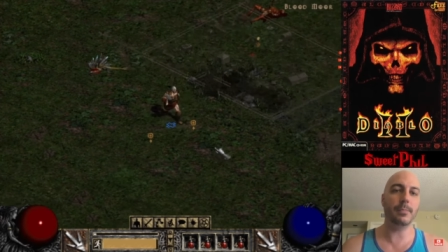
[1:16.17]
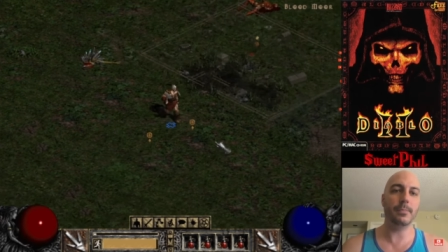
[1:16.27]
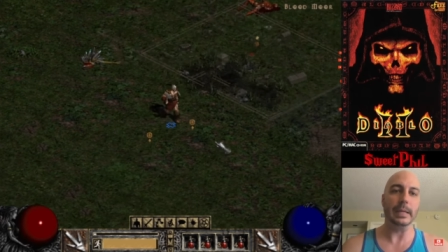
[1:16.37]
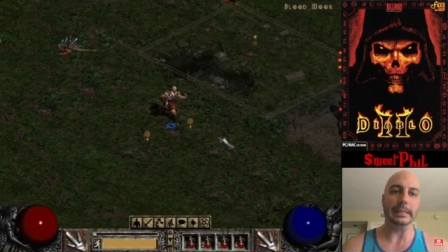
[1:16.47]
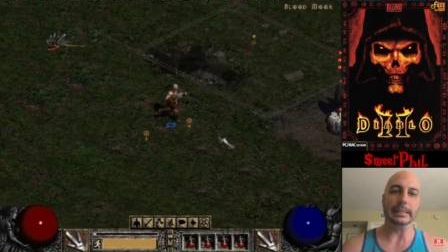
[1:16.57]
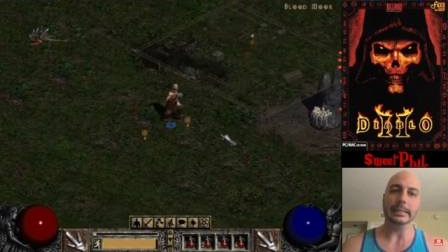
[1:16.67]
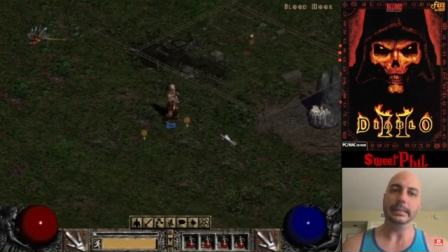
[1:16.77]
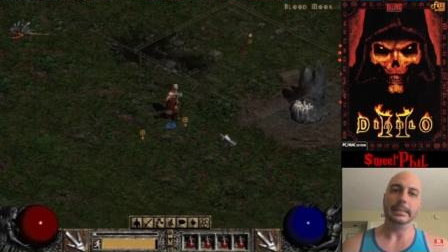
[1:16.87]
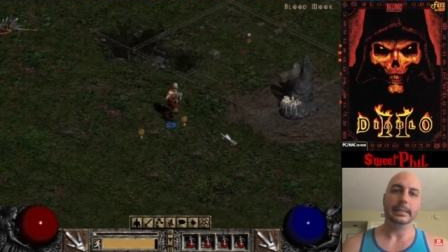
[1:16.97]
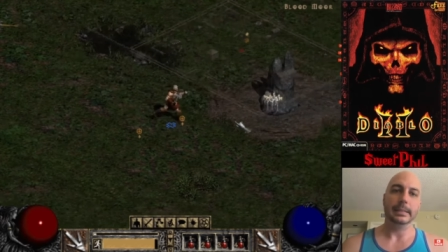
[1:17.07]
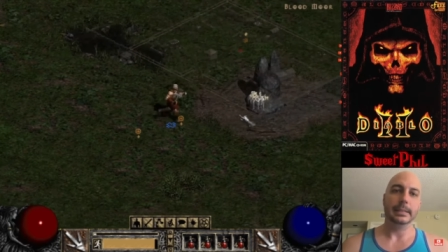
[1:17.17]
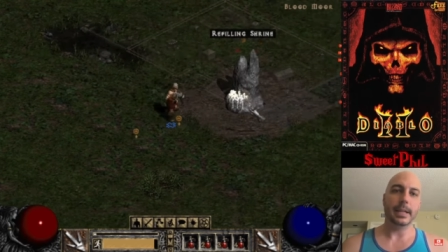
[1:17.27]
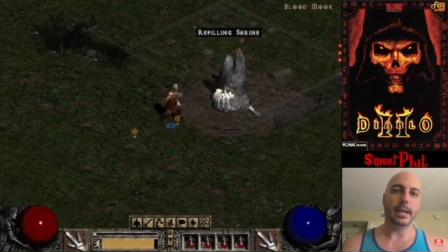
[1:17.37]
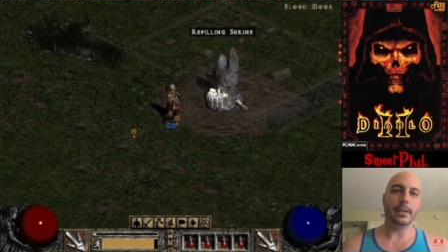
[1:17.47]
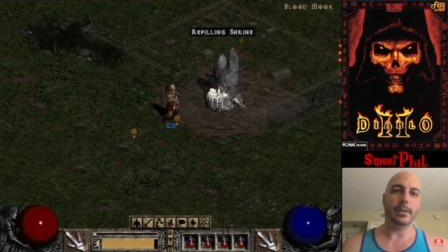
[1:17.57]
Okay, why are you telling
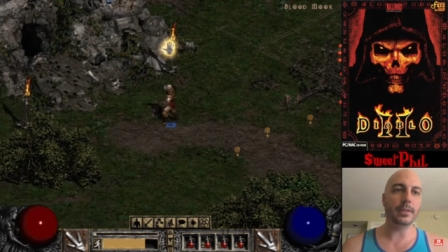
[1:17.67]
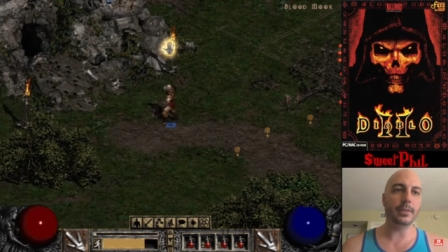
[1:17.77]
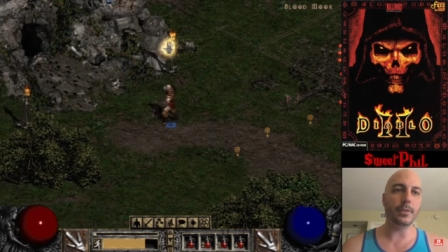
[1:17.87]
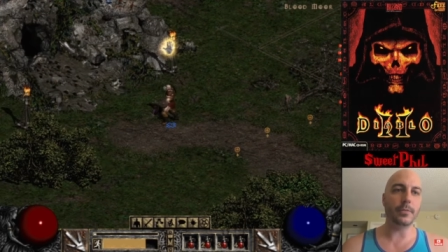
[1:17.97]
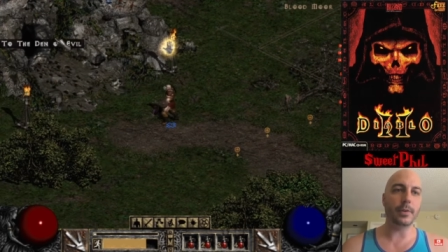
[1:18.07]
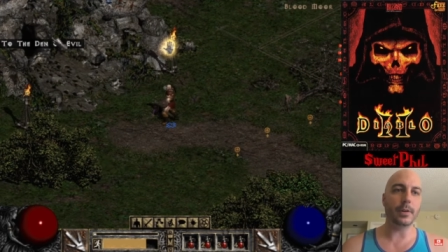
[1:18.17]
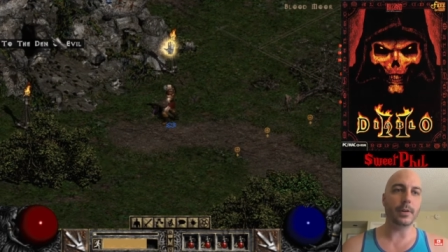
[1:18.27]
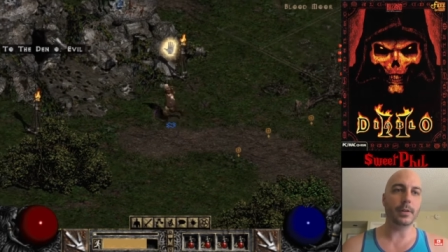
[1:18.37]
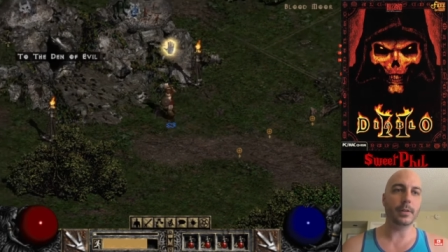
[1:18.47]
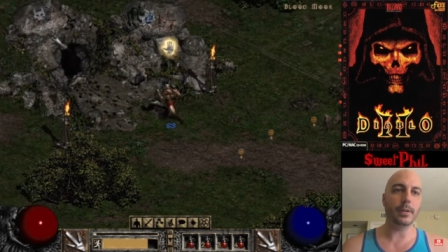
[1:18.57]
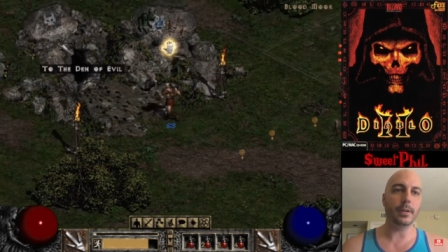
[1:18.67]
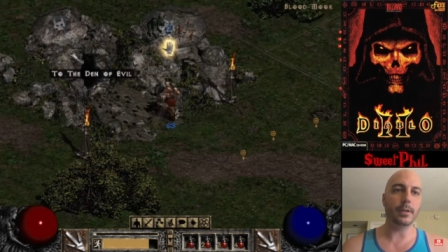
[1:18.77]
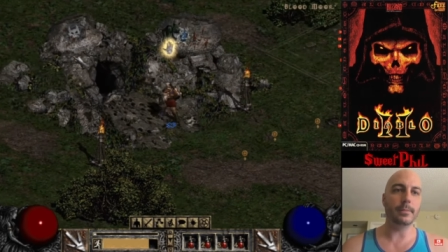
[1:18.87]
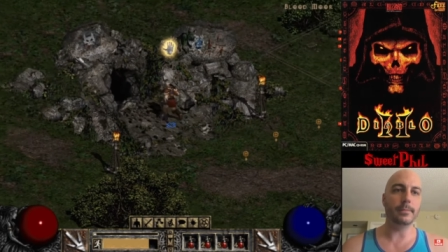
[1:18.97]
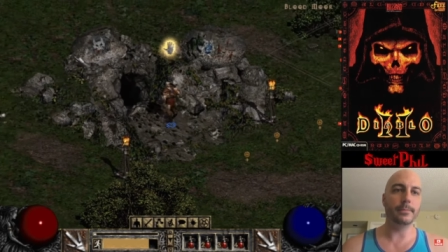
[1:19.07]
us that, Phil? Well, this
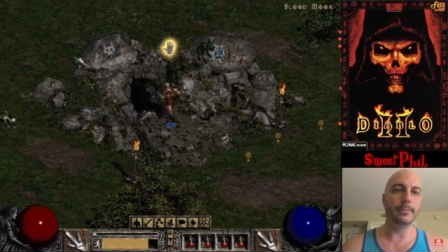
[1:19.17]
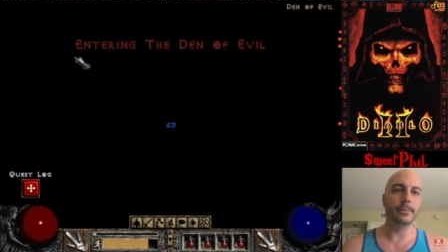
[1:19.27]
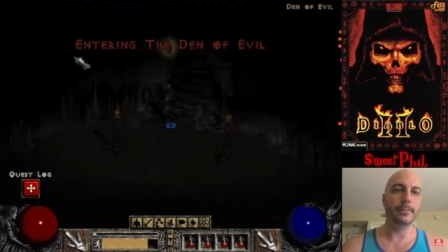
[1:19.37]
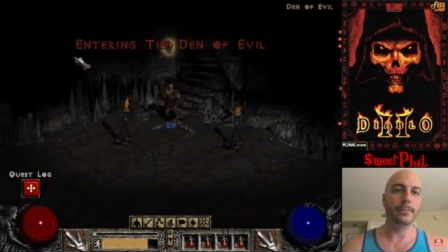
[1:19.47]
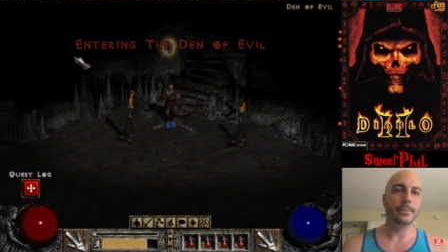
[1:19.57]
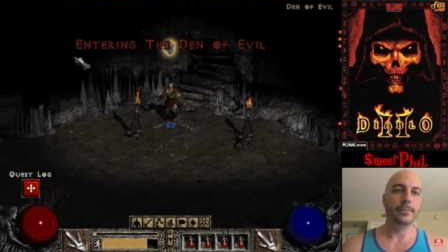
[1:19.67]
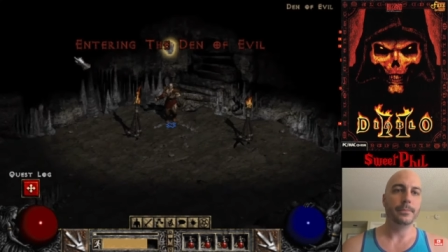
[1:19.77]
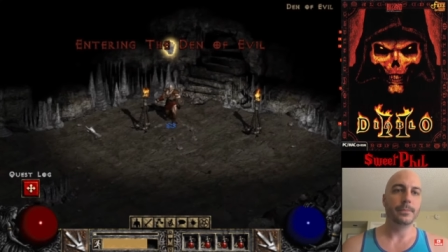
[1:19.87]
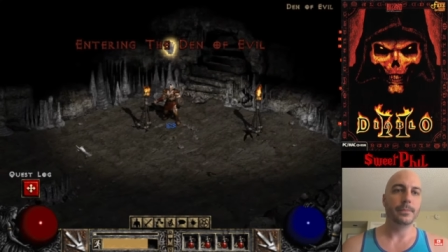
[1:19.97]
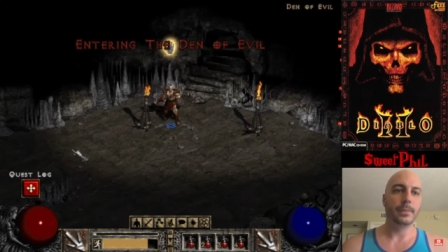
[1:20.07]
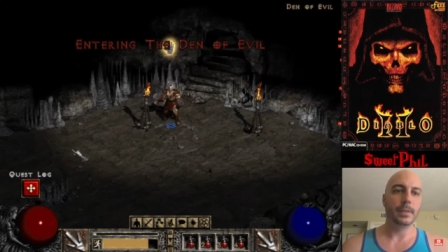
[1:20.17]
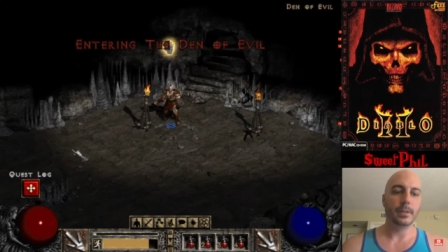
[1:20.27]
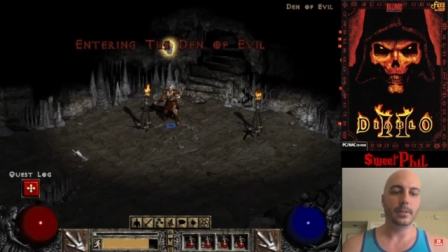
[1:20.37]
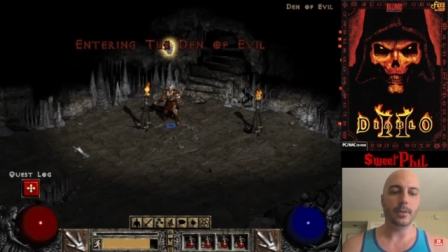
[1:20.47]
is the first monster I kill.